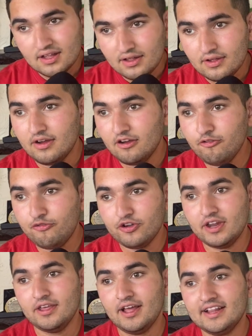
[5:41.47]

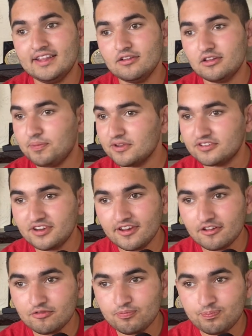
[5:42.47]
hopefully, I think the
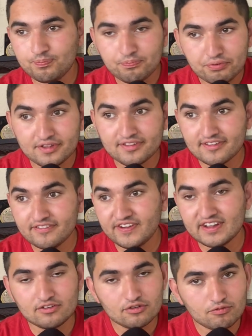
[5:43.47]
Pochettino's
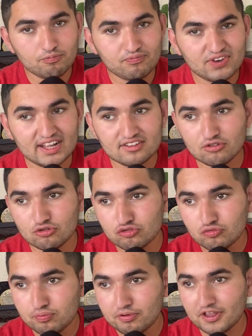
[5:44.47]
pre-season plan
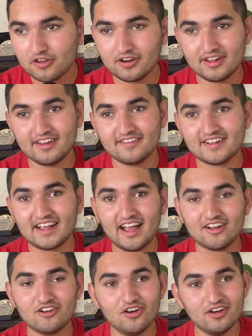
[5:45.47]
looks pretty good in this
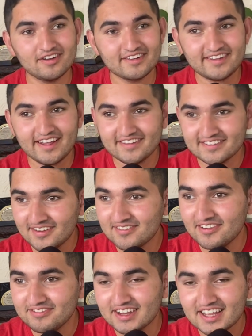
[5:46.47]
Gacon test. I'm going
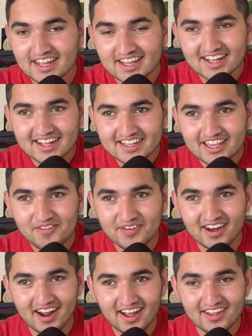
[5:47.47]
to be keeping
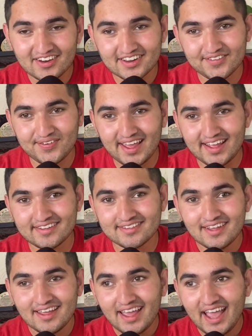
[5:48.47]
an eye on the players.
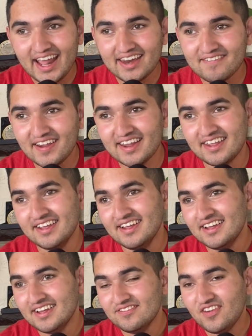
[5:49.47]
Anyway,
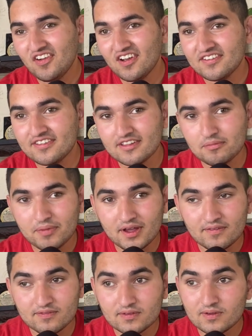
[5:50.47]
maybe we're going to see some
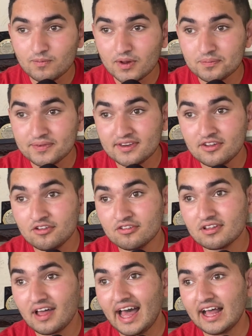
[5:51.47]
bumpy news.
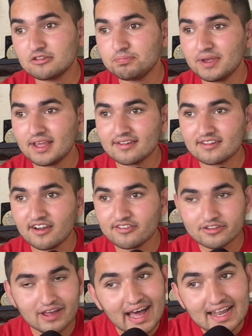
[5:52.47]
So Aspi is off
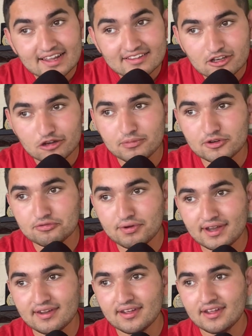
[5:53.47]
to Atletico Madrid.